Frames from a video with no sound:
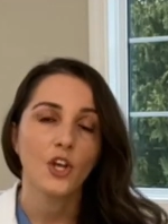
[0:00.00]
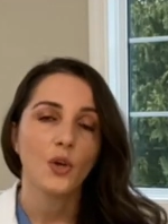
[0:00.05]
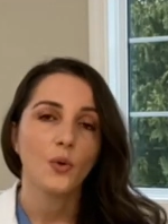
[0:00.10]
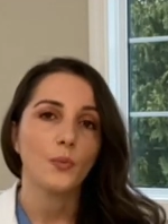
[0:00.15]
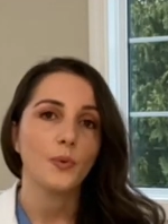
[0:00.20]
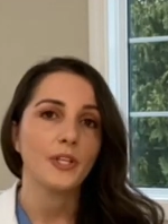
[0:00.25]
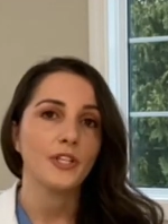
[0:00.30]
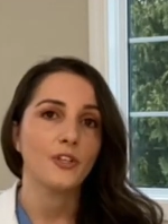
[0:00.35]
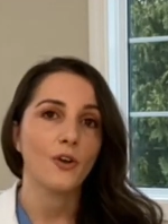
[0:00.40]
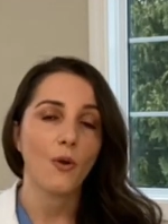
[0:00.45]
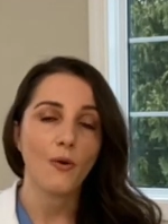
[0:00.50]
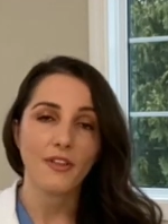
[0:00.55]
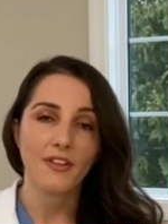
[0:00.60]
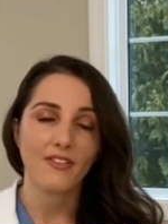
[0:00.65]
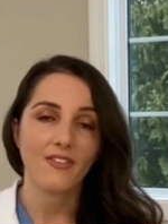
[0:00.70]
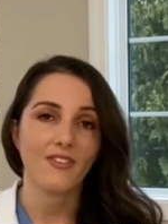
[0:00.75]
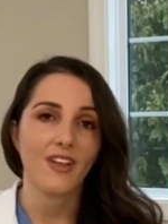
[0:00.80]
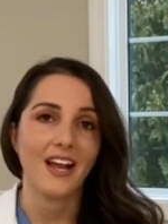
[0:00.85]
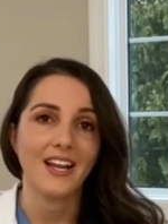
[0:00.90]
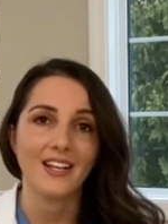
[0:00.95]
We know the
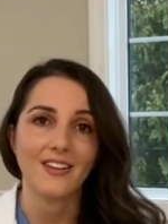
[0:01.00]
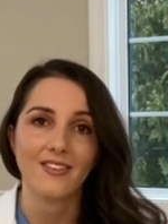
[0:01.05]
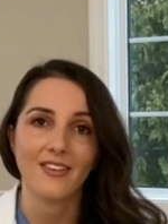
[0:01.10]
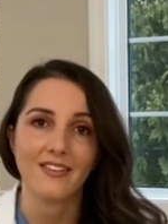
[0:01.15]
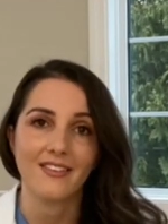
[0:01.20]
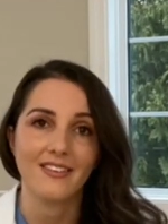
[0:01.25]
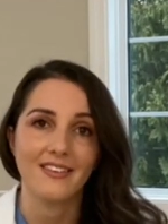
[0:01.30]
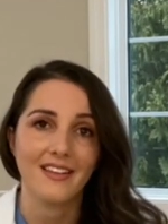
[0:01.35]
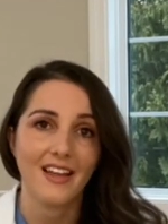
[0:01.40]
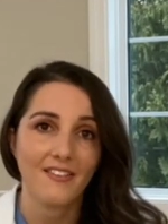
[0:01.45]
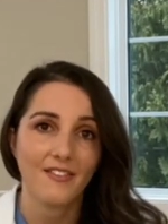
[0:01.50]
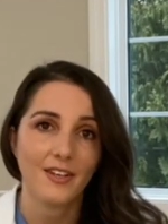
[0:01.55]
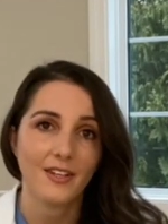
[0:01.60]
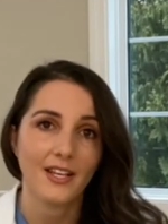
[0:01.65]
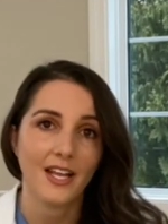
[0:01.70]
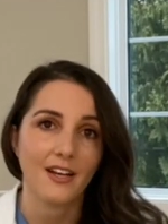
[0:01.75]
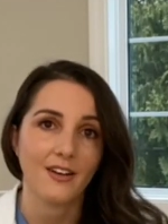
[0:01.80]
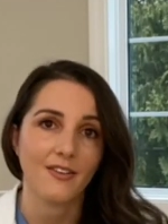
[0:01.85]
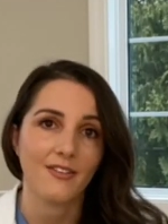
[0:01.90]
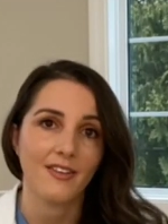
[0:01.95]
science has never
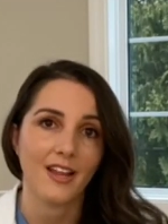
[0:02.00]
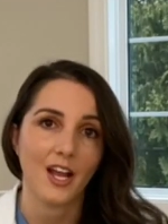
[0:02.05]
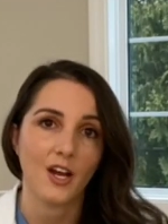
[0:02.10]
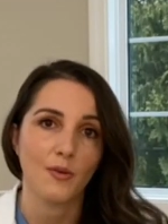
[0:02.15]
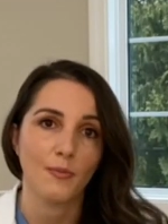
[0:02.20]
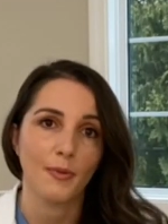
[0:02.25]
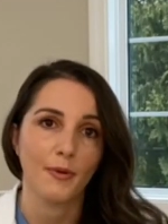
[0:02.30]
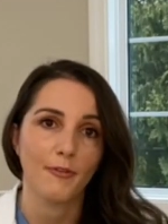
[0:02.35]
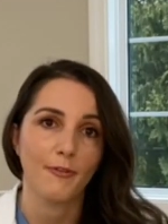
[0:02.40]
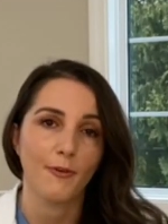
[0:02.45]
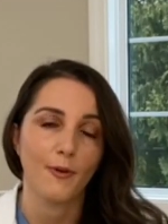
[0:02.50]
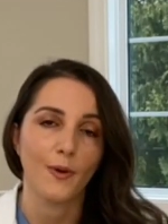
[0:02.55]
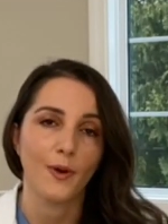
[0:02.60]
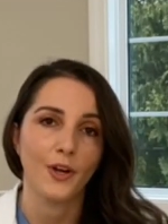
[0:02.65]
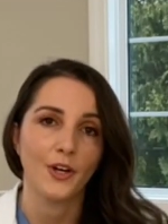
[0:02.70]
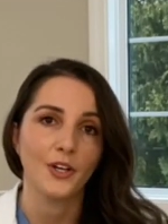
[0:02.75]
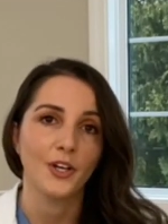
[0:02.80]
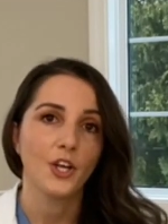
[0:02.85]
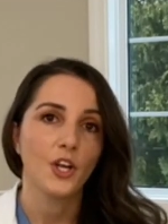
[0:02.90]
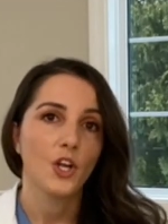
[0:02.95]
let us down
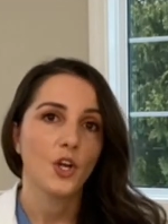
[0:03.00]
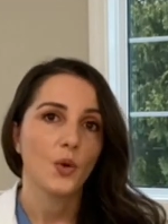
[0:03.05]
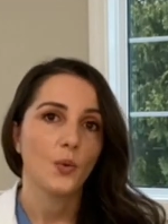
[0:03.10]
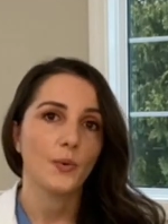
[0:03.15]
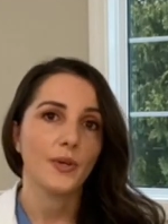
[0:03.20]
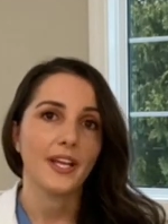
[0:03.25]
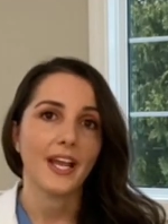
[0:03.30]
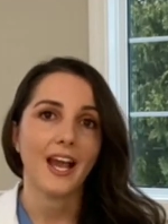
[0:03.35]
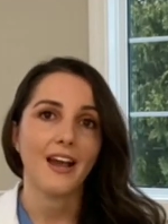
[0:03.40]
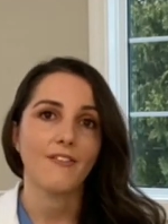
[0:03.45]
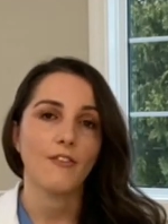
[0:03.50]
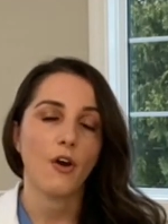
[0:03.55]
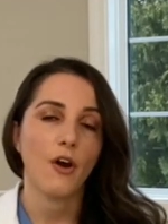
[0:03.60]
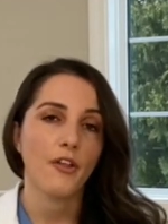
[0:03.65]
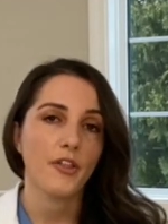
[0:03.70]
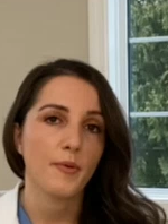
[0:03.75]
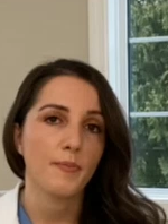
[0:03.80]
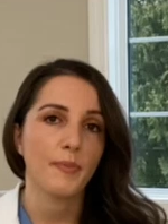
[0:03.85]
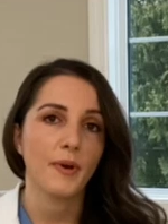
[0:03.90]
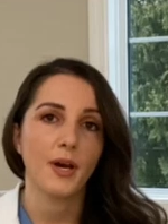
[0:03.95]
before. We have
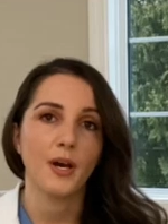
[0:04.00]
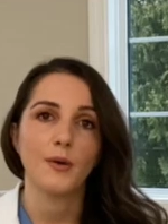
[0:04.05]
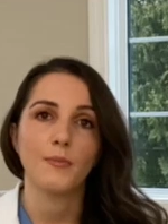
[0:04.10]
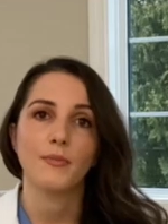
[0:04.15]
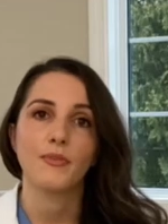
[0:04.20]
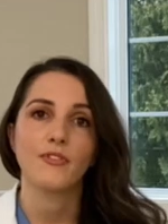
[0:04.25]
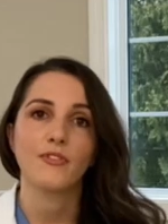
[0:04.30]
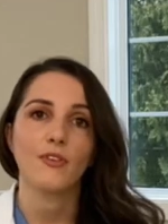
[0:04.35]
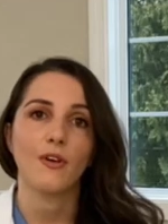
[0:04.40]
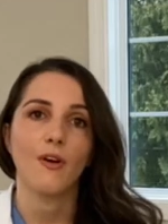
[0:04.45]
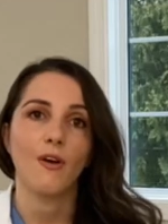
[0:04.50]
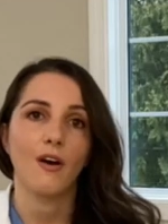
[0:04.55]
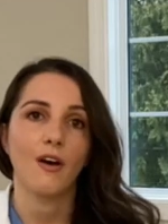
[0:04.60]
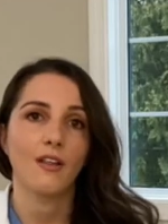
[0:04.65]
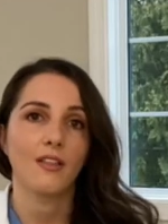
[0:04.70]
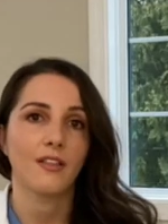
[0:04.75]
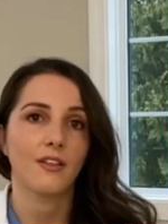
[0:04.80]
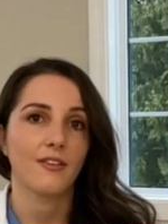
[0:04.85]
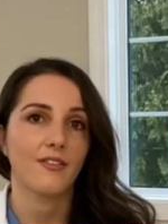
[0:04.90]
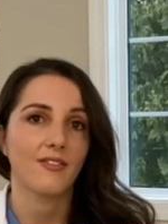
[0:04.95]
all the pumps,
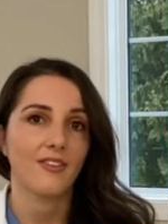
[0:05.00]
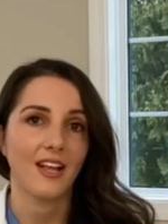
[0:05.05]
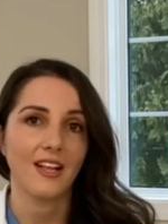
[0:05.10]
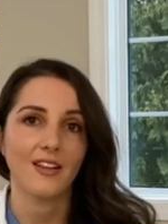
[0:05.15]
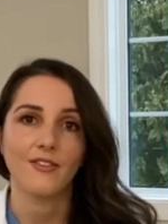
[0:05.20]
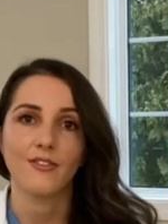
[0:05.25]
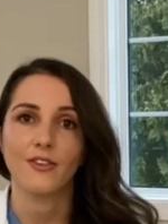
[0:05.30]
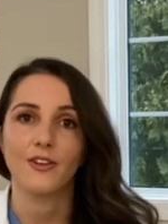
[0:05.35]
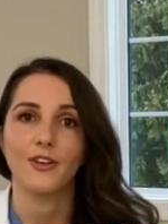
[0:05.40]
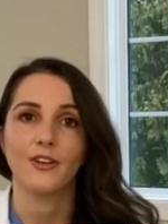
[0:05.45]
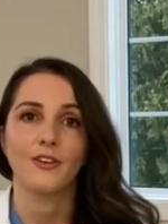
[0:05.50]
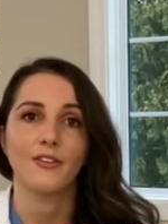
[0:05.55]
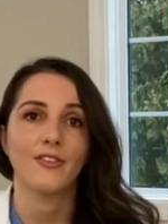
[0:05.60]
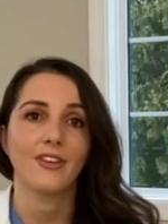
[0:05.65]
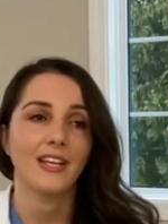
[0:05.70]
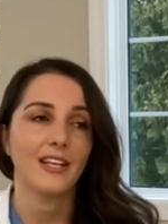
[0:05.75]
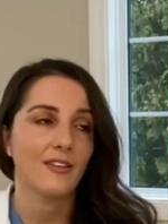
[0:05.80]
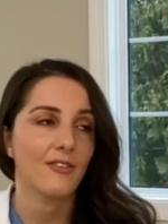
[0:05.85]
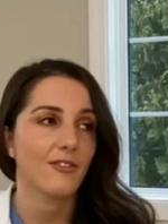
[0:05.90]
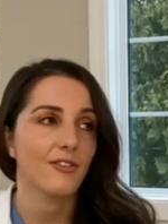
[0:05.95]
all the sensors,
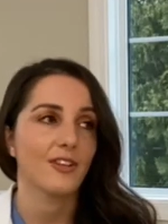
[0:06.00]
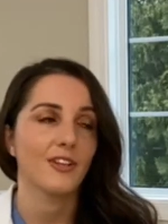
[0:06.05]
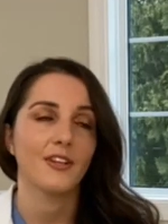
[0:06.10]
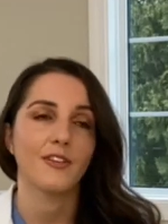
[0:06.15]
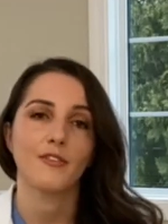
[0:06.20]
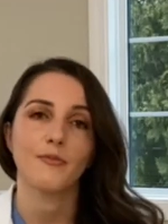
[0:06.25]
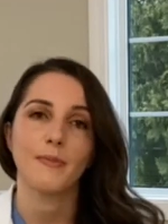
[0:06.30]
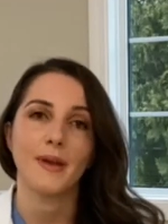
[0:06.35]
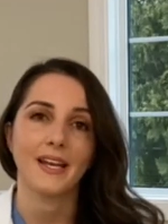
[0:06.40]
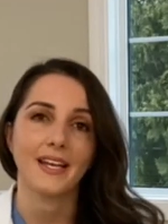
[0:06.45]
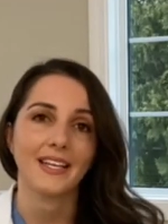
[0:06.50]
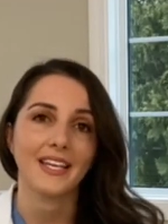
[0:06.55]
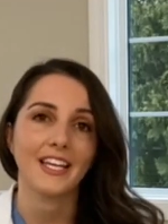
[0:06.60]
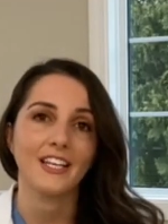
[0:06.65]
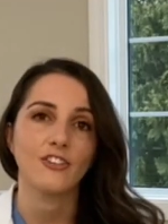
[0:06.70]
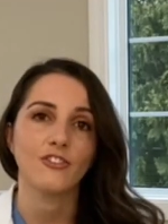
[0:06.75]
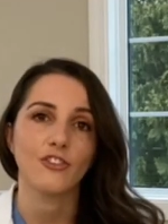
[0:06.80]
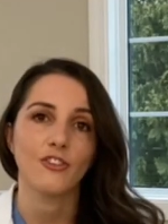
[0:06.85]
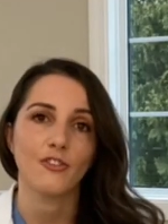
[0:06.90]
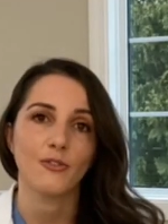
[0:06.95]
insulins,
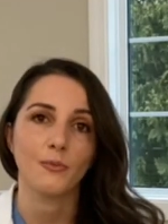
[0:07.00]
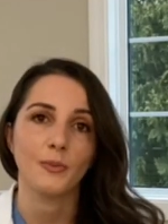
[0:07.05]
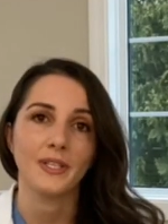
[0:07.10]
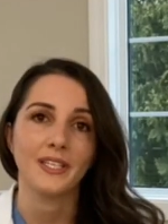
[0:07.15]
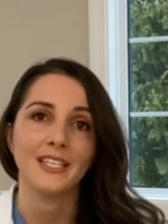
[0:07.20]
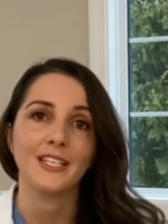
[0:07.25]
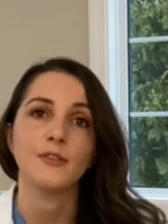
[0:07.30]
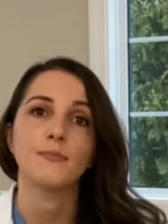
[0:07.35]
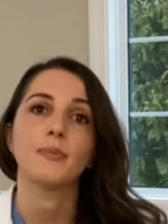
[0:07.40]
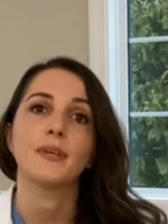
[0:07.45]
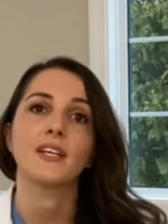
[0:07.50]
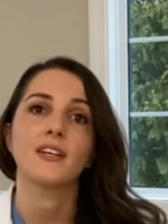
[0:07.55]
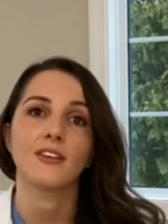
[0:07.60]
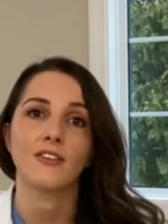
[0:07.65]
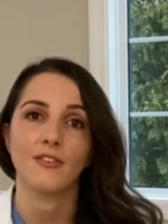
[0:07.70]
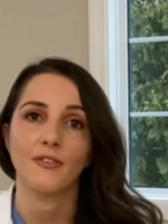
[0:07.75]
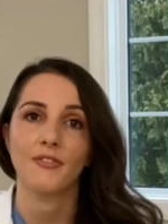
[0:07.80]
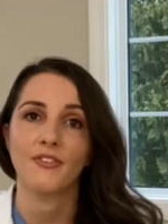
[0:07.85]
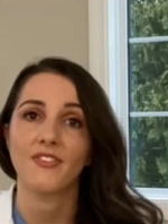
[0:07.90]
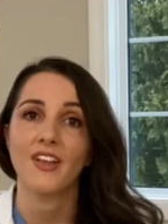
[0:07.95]
medications we need
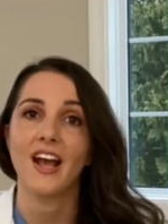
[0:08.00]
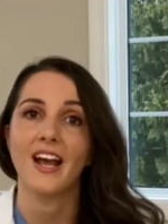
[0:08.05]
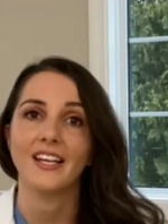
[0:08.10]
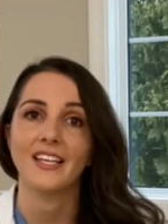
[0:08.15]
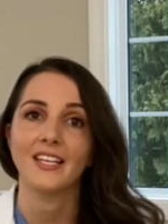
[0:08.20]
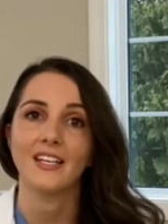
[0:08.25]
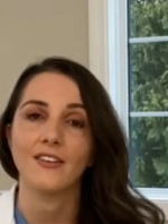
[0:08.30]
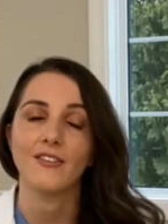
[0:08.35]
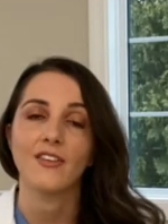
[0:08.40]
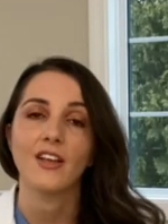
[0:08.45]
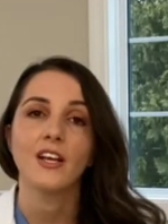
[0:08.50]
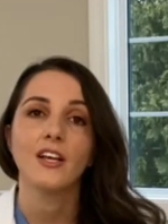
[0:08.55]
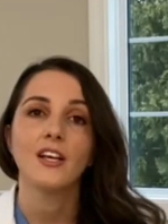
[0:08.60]
because of science.